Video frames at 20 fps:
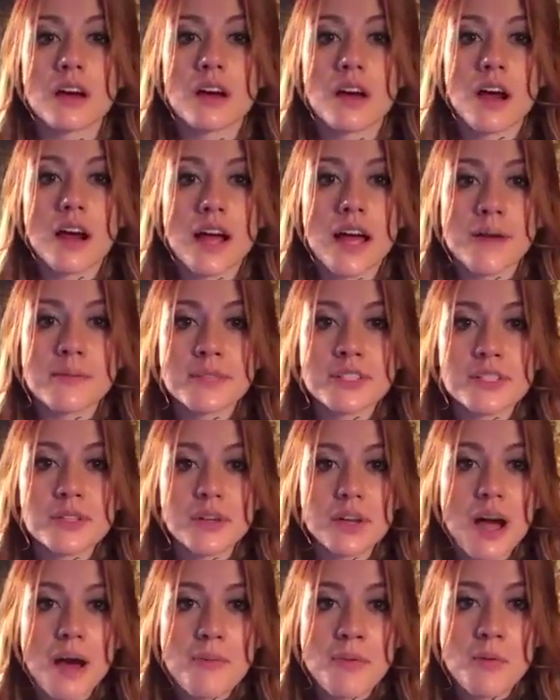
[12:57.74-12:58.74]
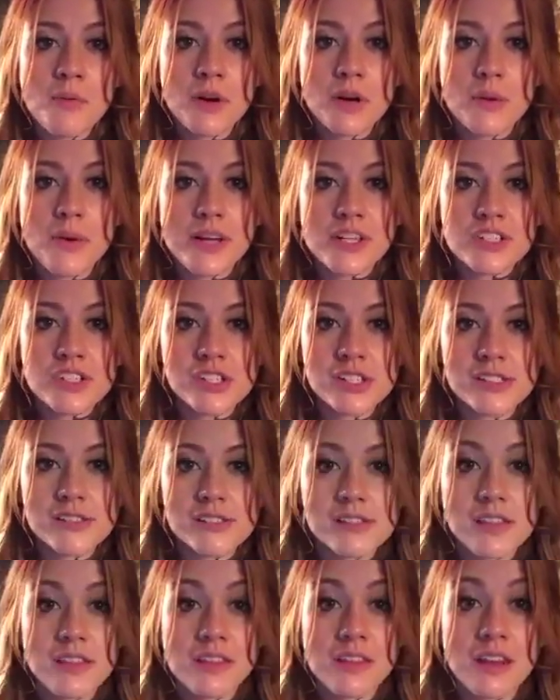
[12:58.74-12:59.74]
I'm going to do a couple more
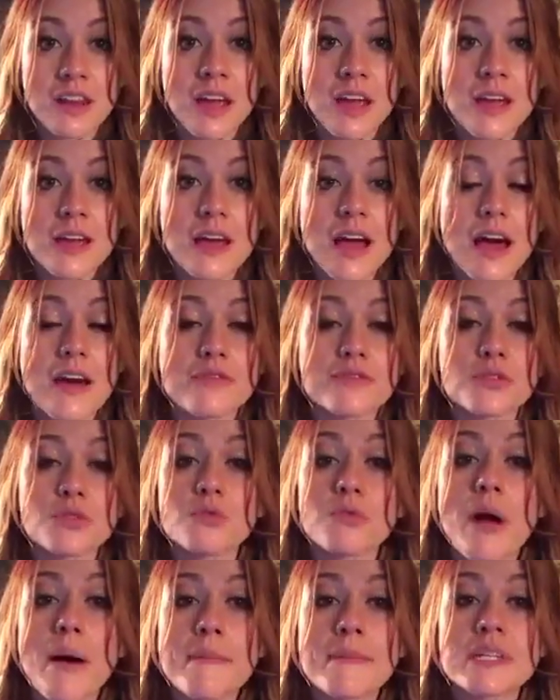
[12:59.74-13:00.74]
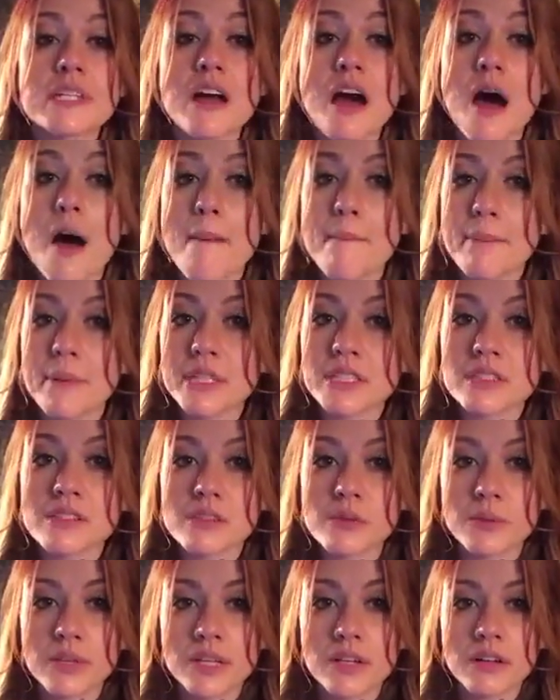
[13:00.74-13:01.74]
questions, and then I have to wrap it up
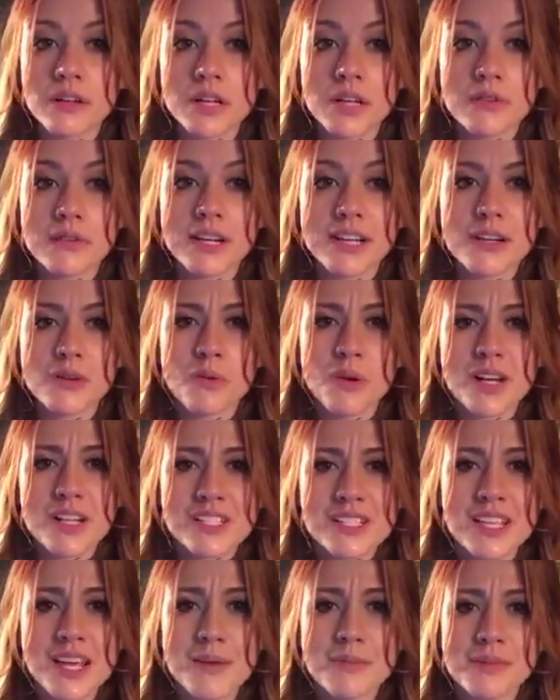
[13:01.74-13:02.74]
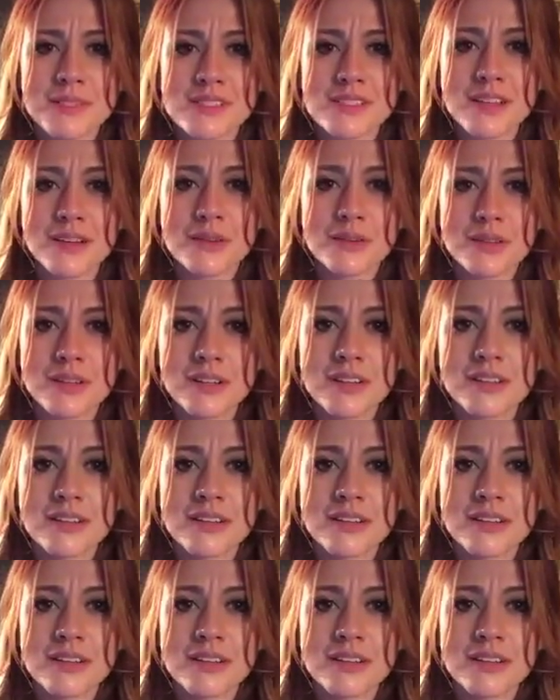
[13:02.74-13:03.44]
so we can all get ready to watch the episode.